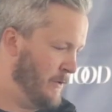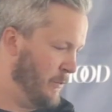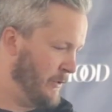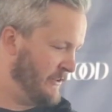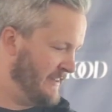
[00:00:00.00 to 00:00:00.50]

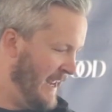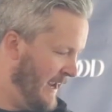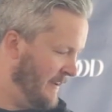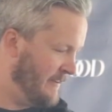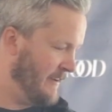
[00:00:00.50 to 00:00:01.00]
will
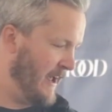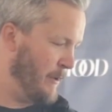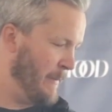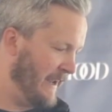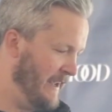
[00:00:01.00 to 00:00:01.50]
taint
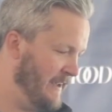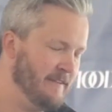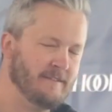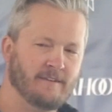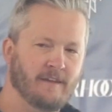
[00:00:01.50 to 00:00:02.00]
how my
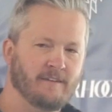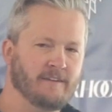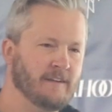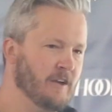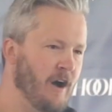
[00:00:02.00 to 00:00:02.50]
kids
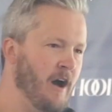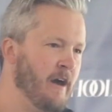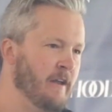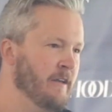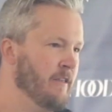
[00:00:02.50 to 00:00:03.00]
see
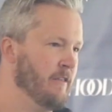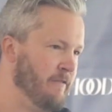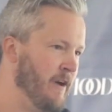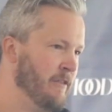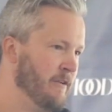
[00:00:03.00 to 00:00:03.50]
God the
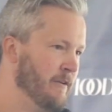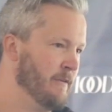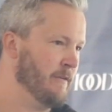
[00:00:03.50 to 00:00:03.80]
Father.